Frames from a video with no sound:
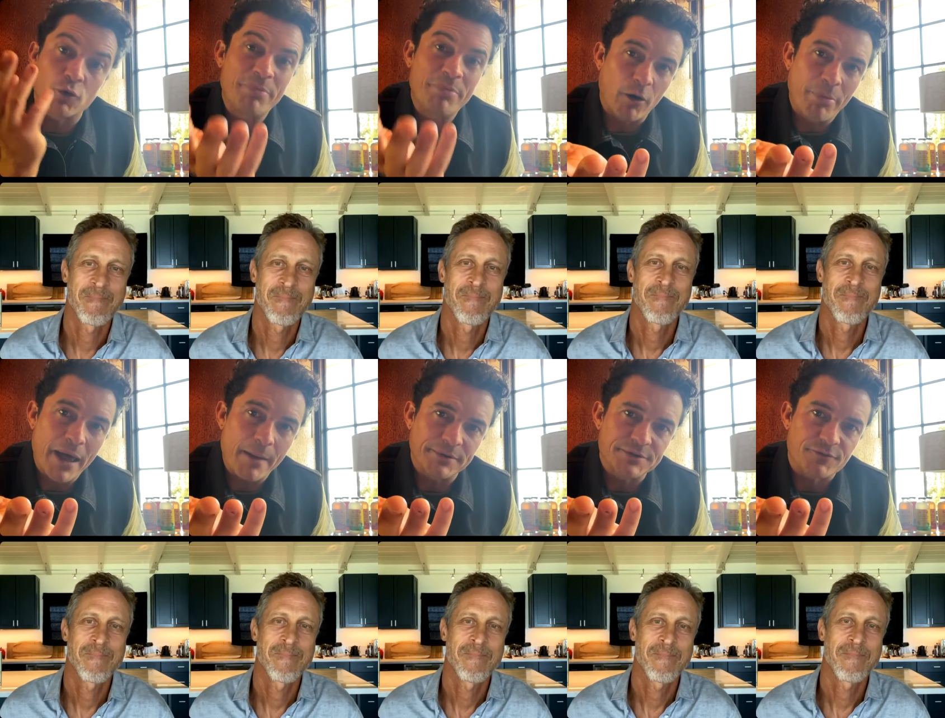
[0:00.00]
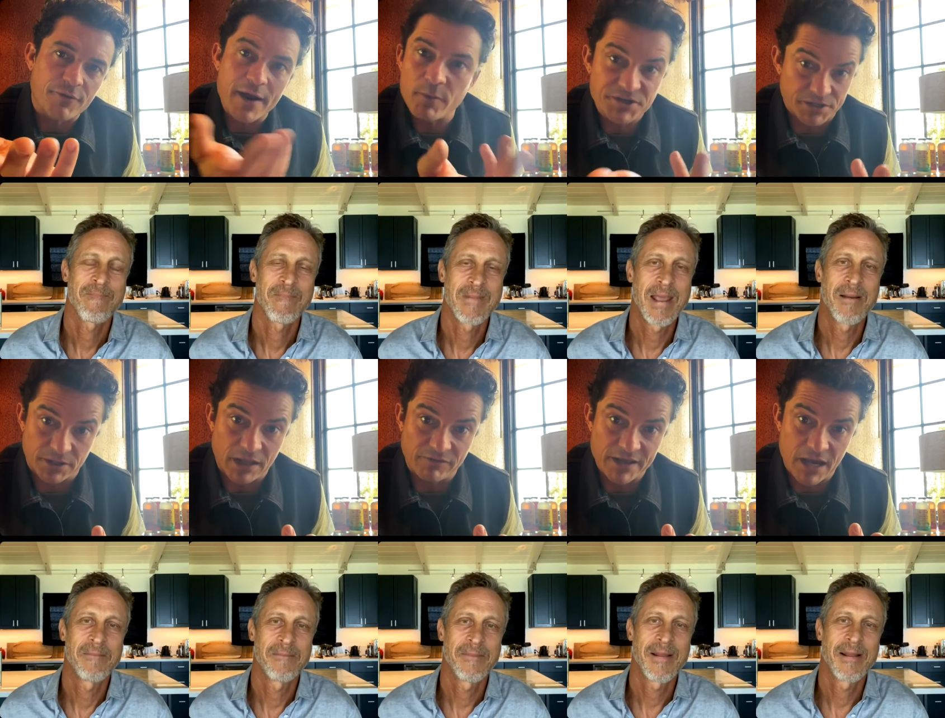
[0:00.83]
Speaker 1: or bell peppers right which yeah, are
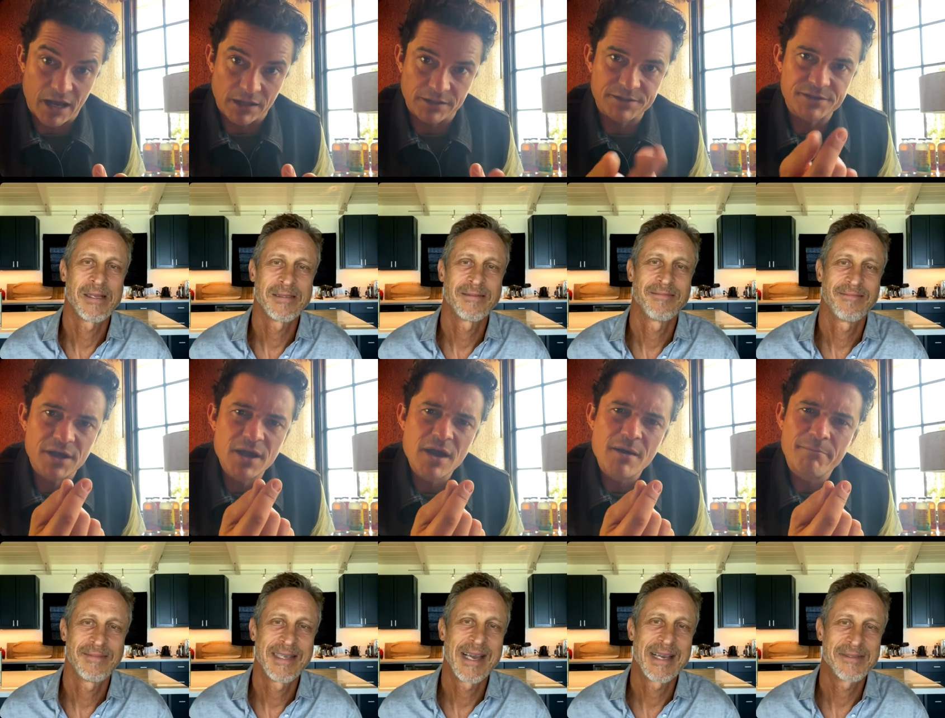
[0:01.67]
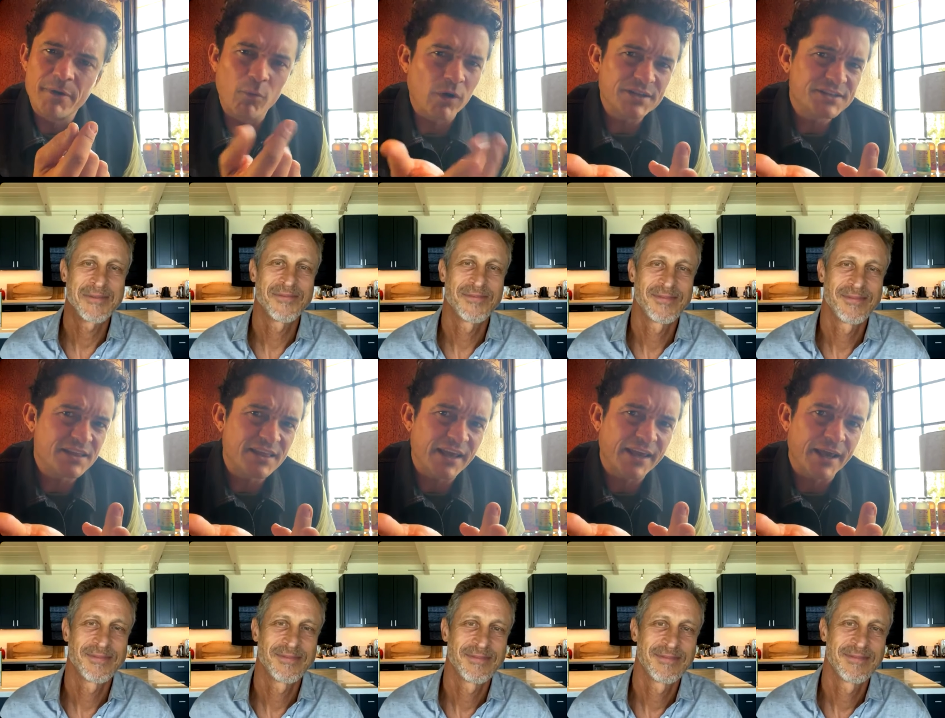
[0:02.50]
lovely yeah, colors yeah but what is the
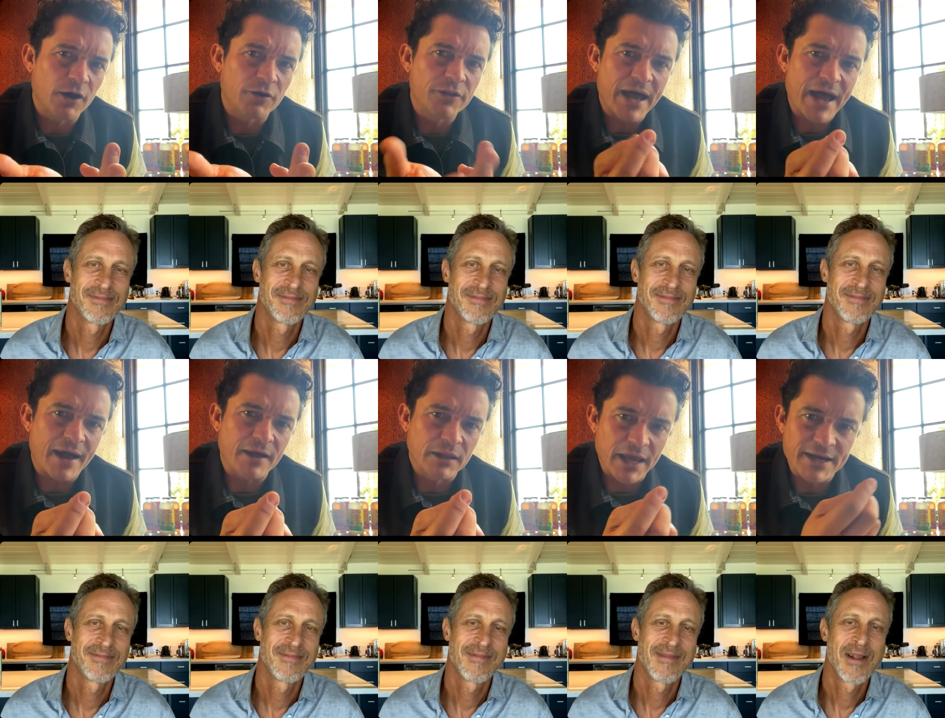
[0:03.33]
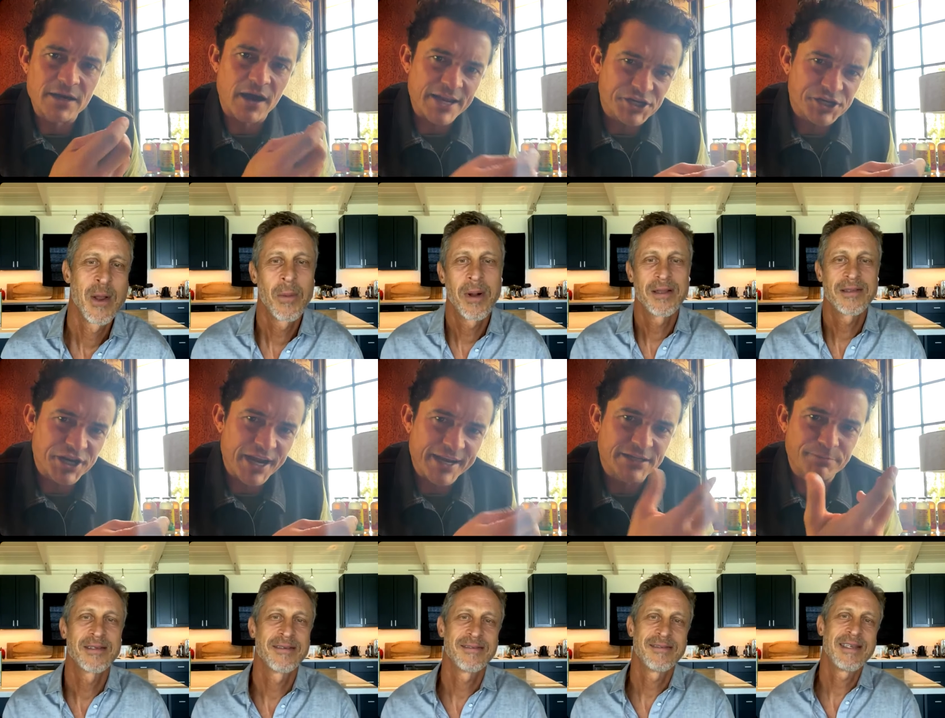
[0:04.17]
thinking on that like
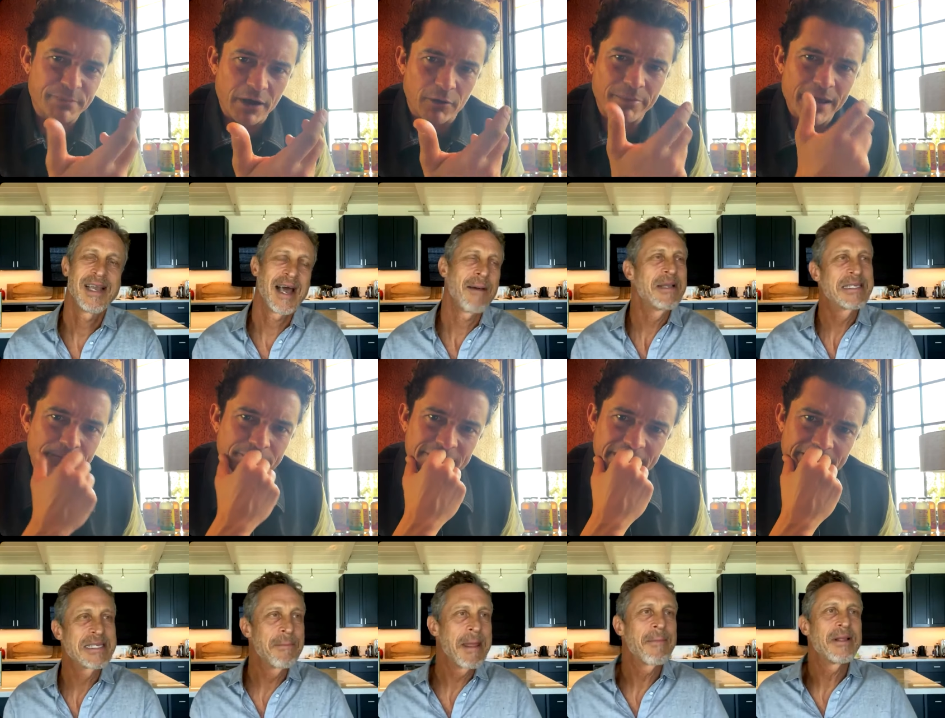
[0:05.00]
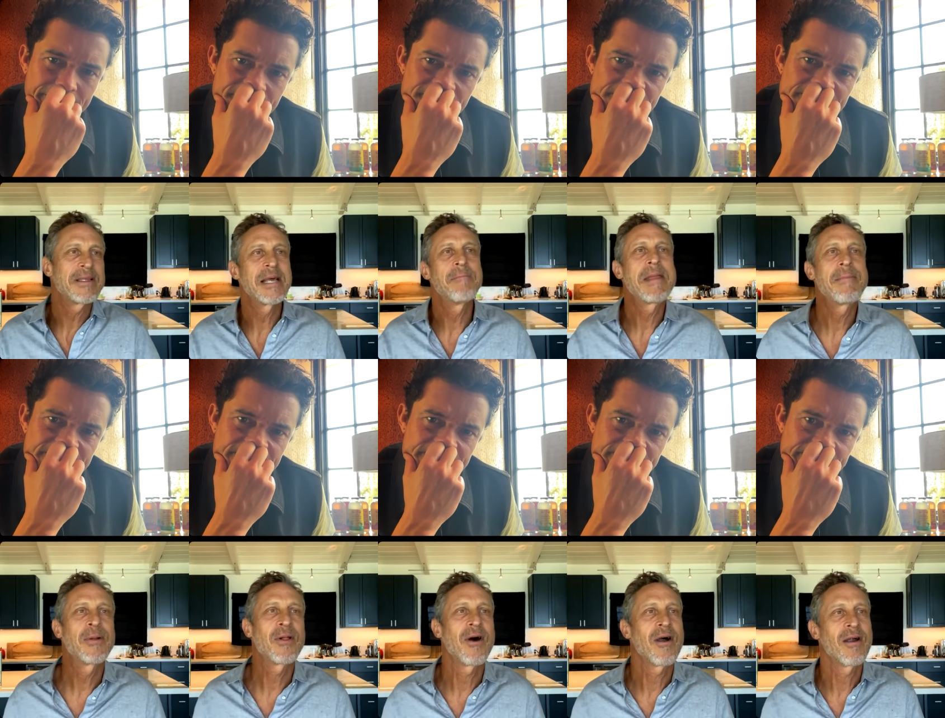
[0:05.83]
nightshades well, yeah i
Speaker 2: mean some people some
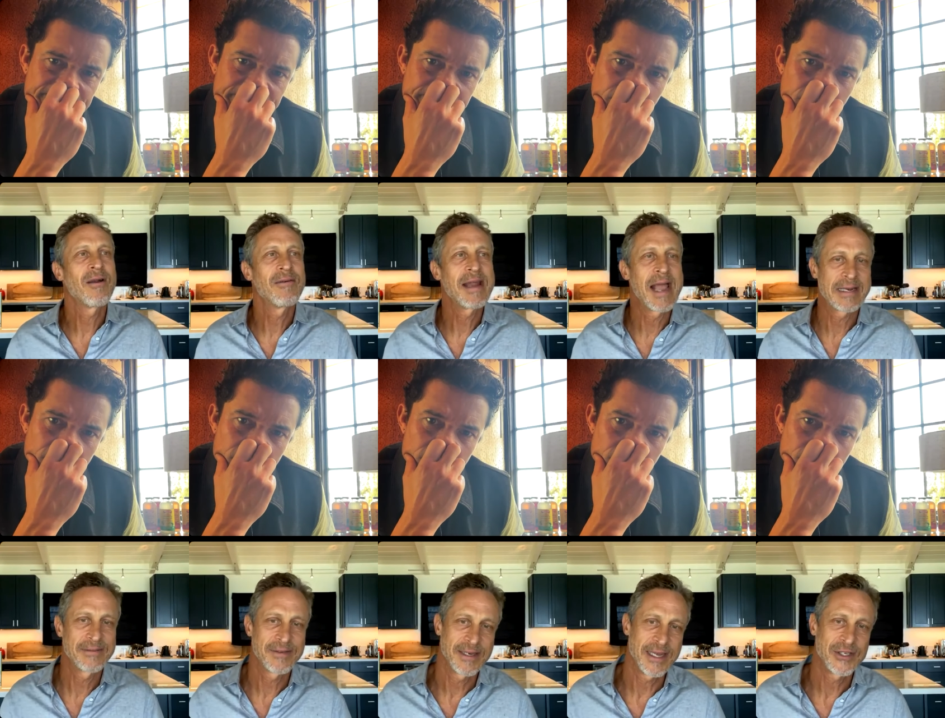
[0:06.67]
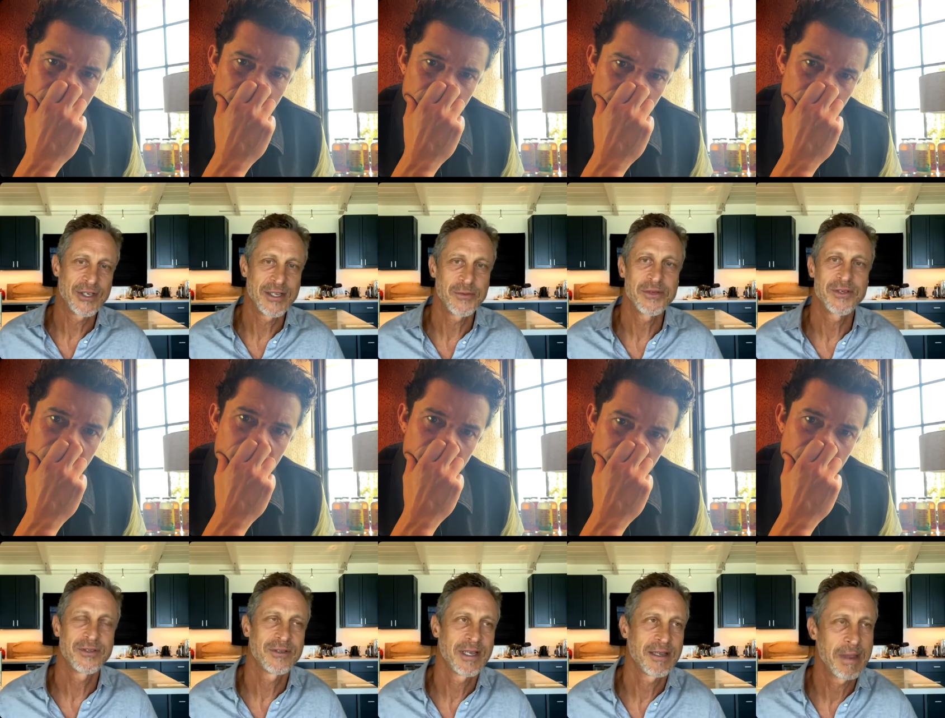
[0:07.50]
people are reactive to nightshades which
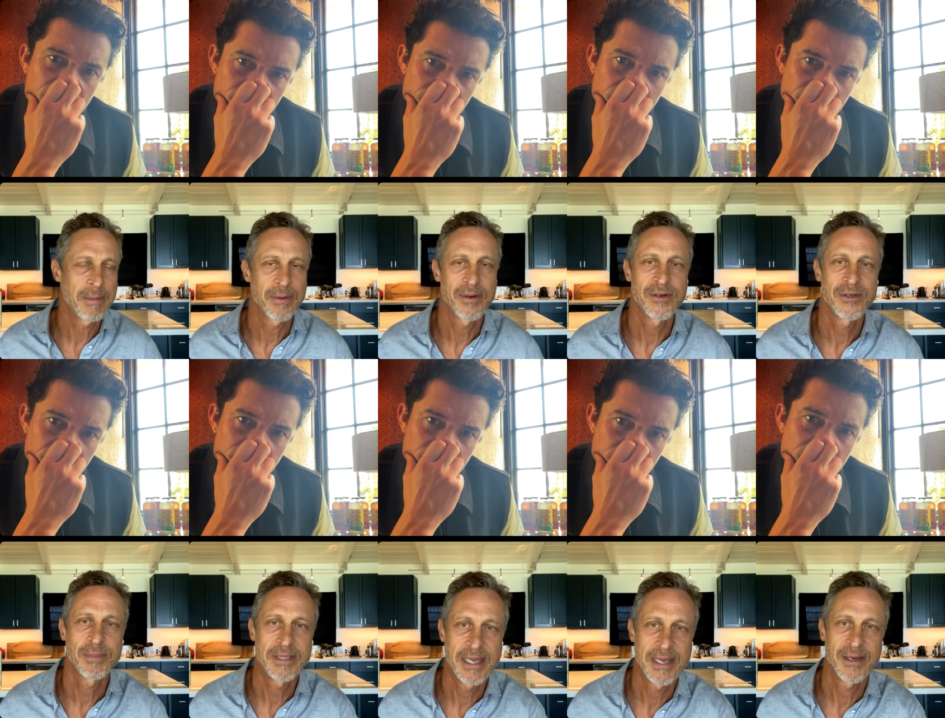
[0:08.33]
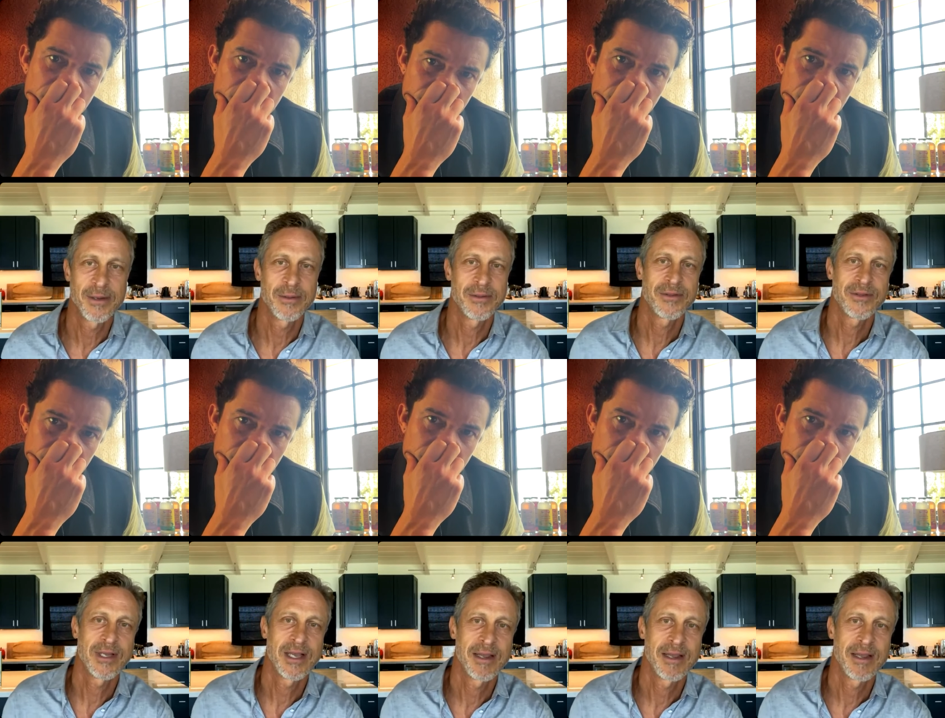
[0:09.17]
is like peppers potatoes